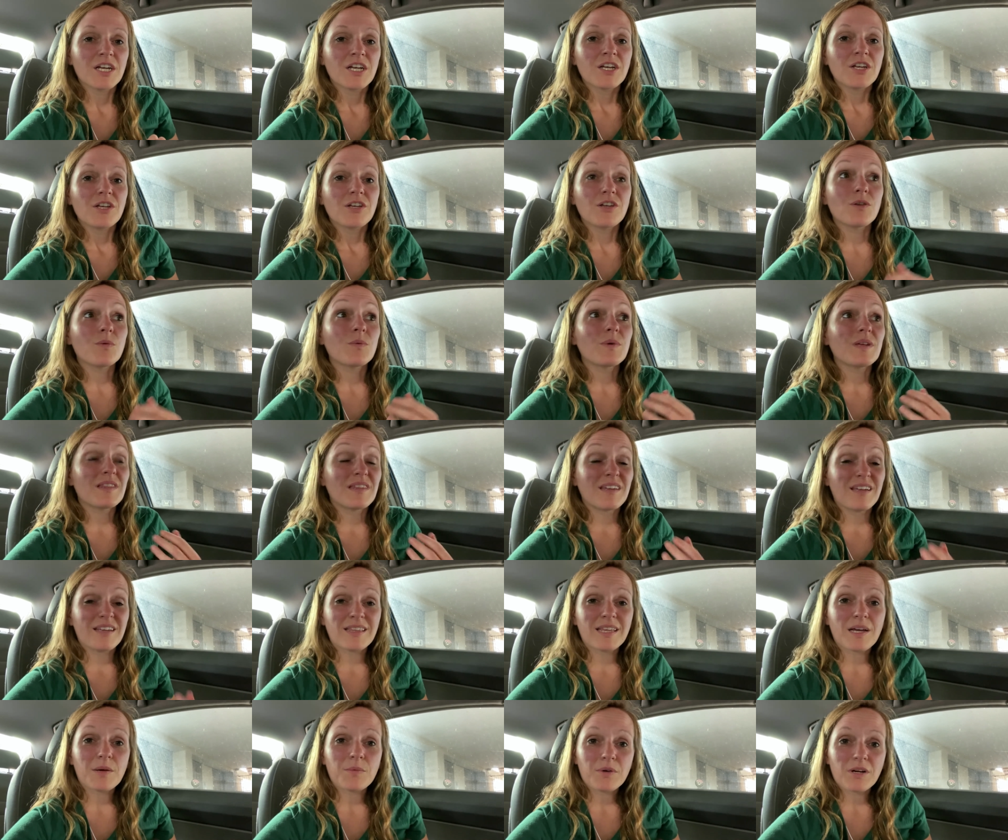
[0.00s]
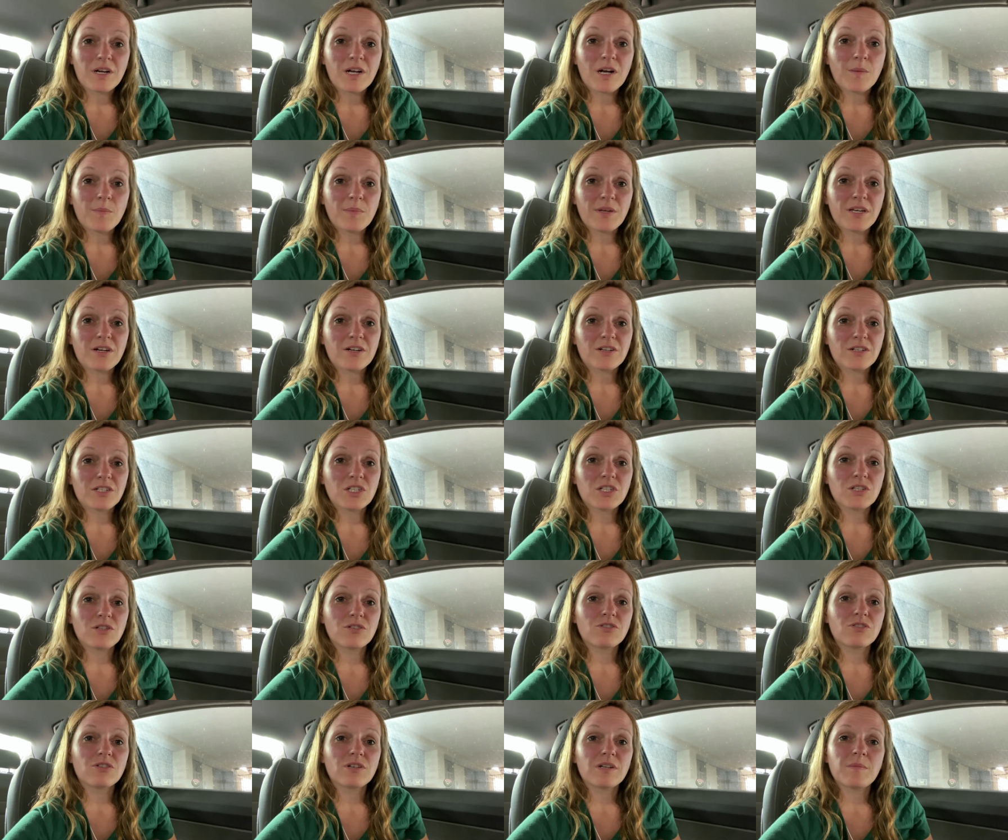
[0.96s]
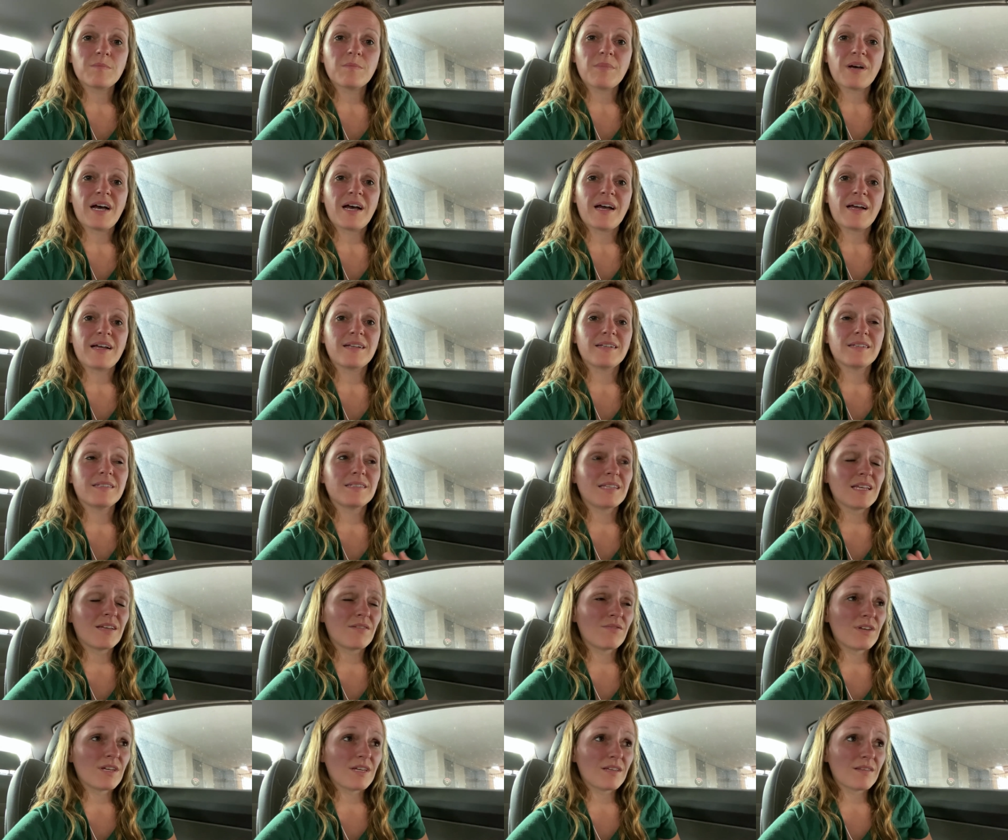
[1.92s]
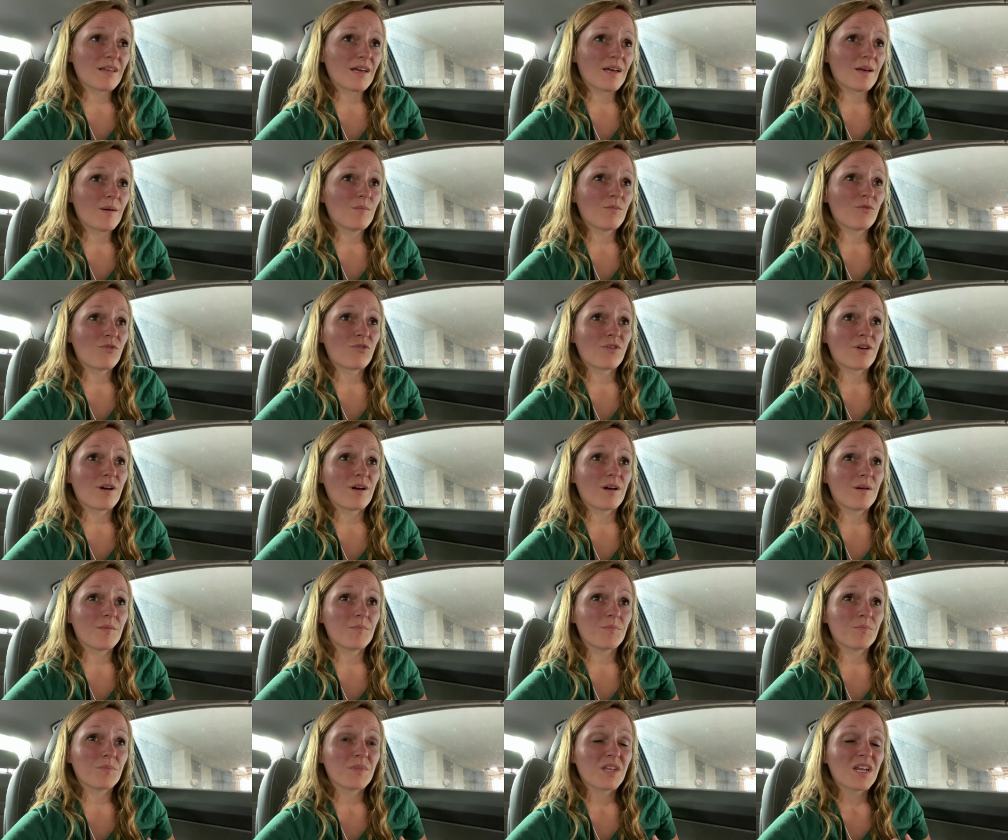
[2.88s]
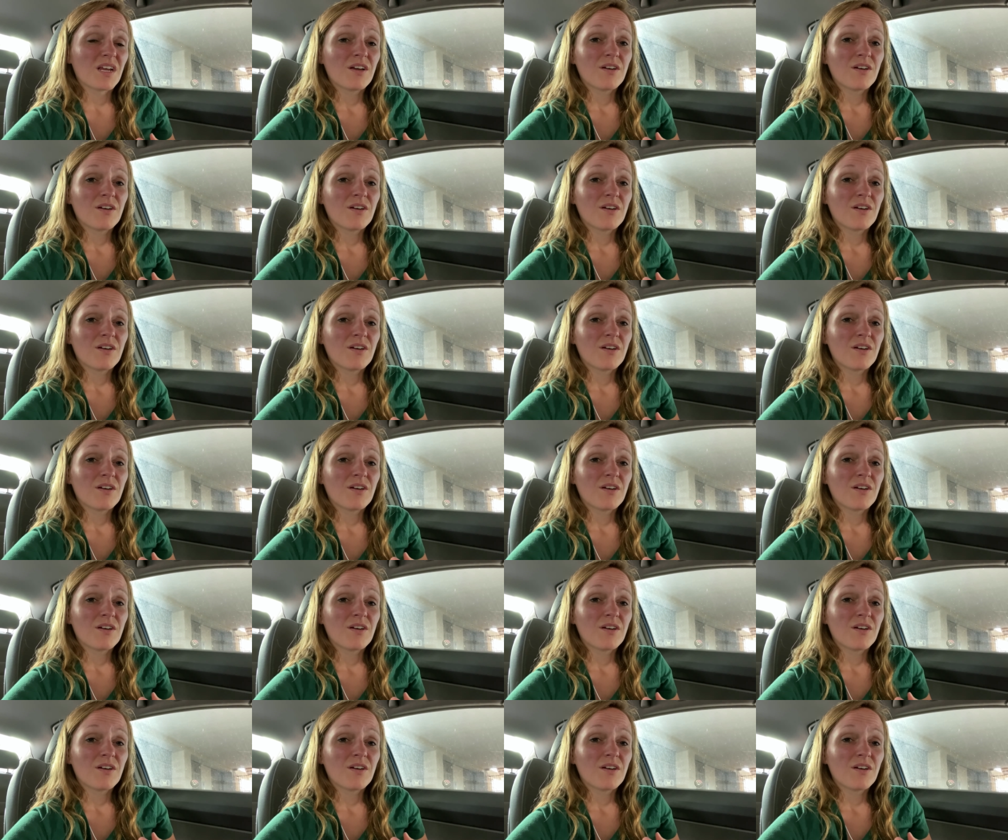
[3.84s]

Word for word: you know, we think that we're helping our children by saving them from,